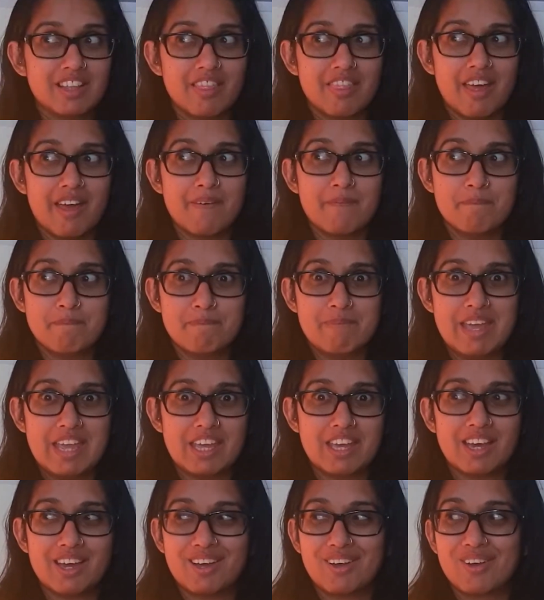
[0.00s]
that
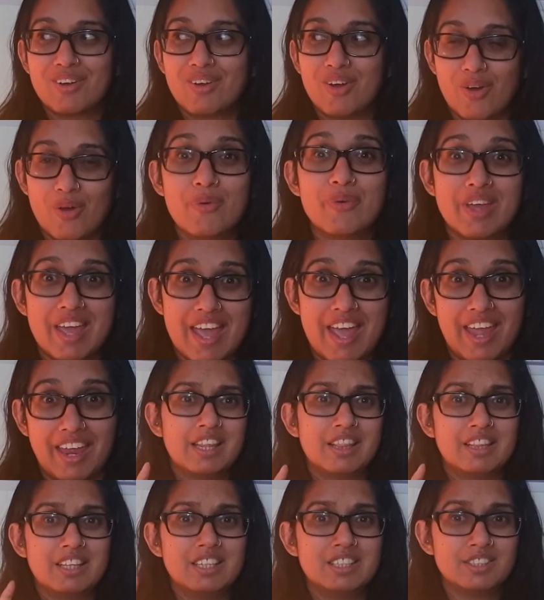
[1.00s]
make coca.
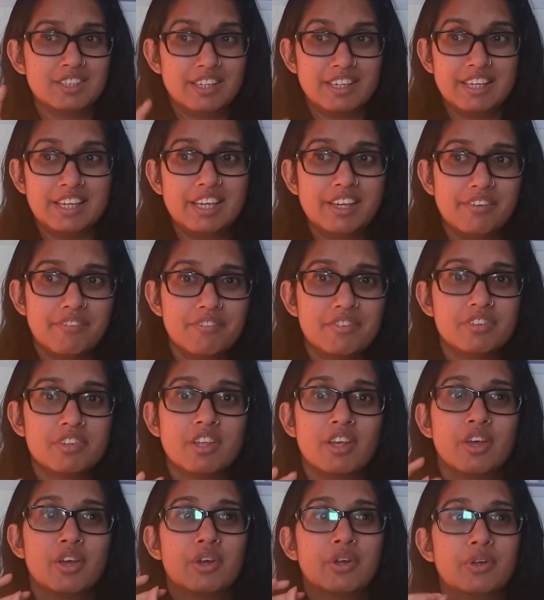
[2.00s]
These leaves
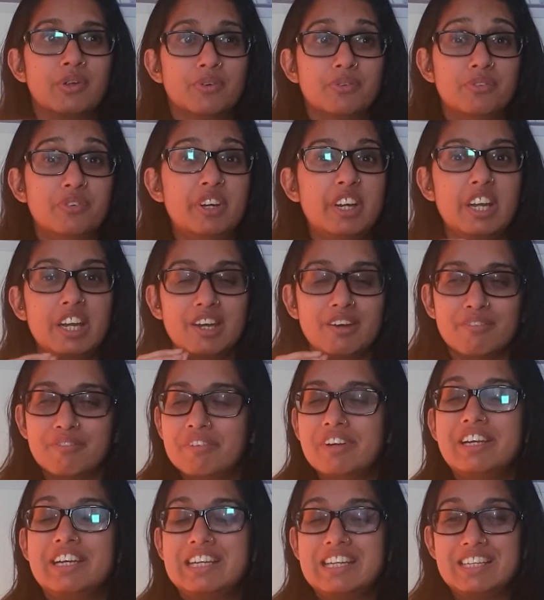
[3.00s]
really,
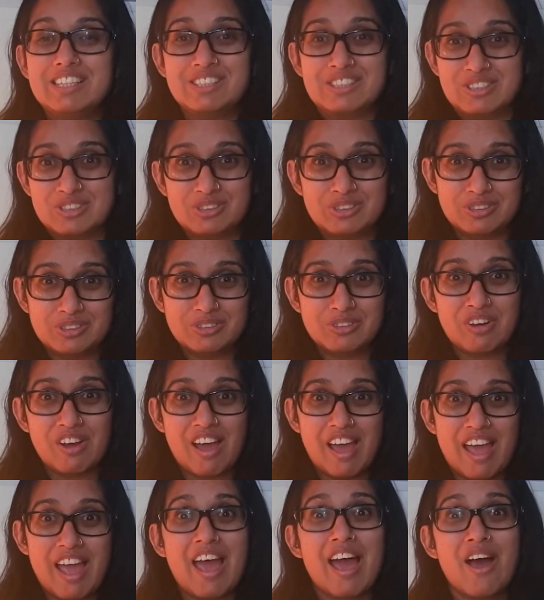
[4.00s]
really do
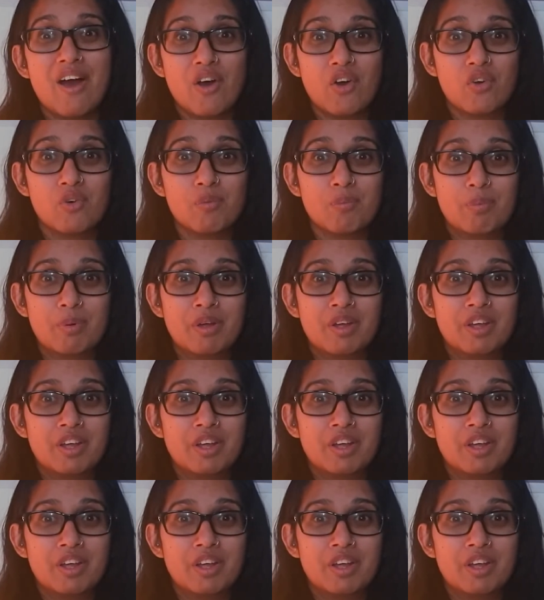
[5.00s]
help